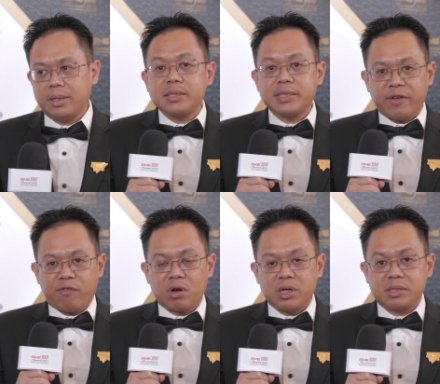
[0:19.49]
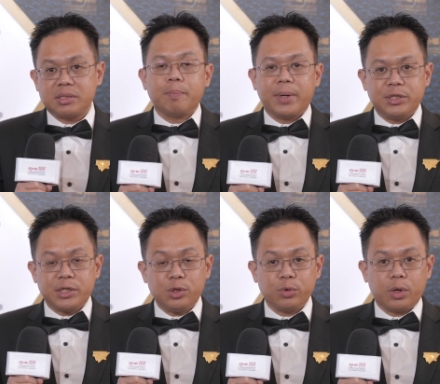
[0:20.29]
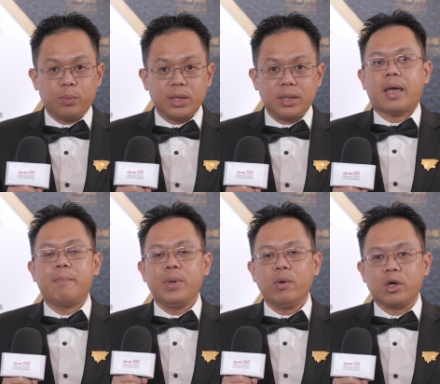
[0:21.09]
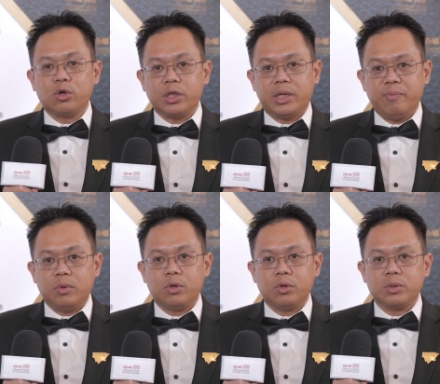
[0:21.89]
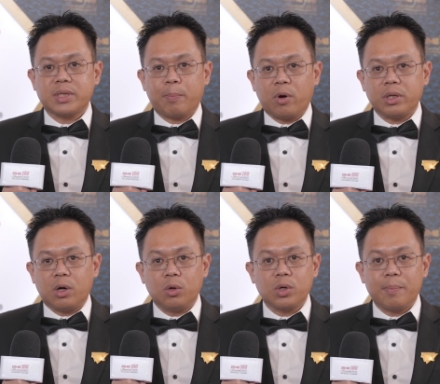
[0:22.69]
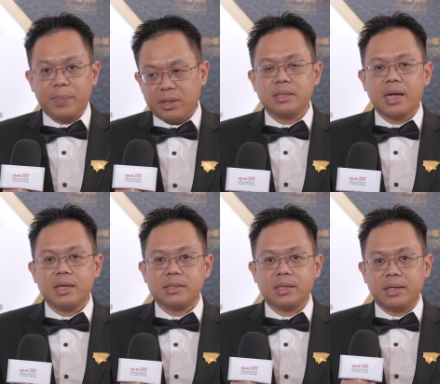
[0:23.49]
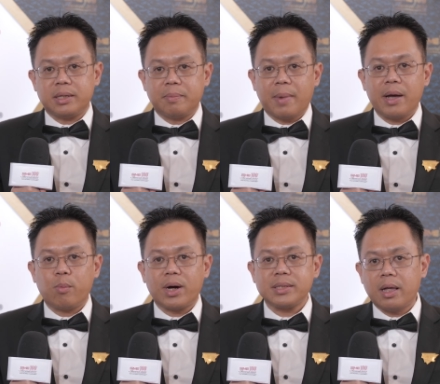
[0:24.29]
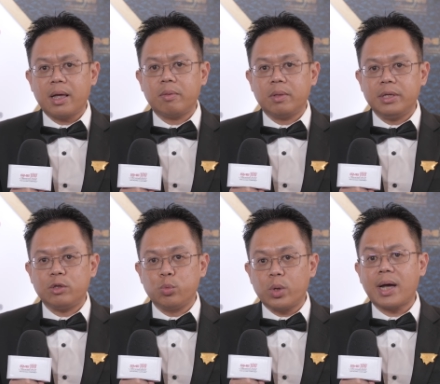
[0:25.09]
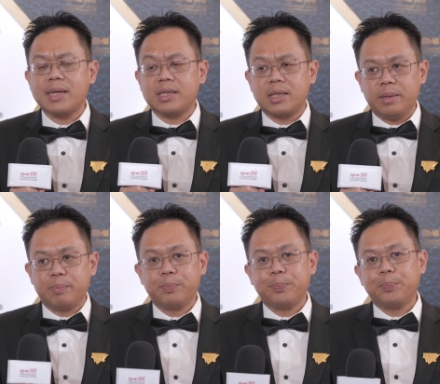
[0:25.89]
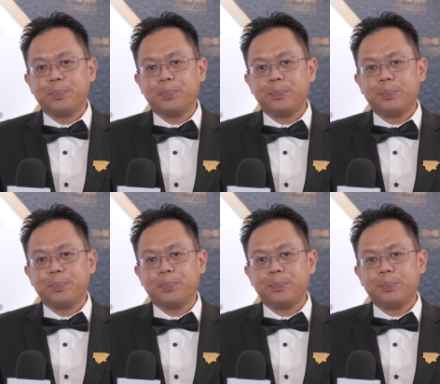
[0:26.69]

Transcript: Stay focused, patient to your work, and build a good team to support the whole company. That is uh, my advice. I need to work as a team.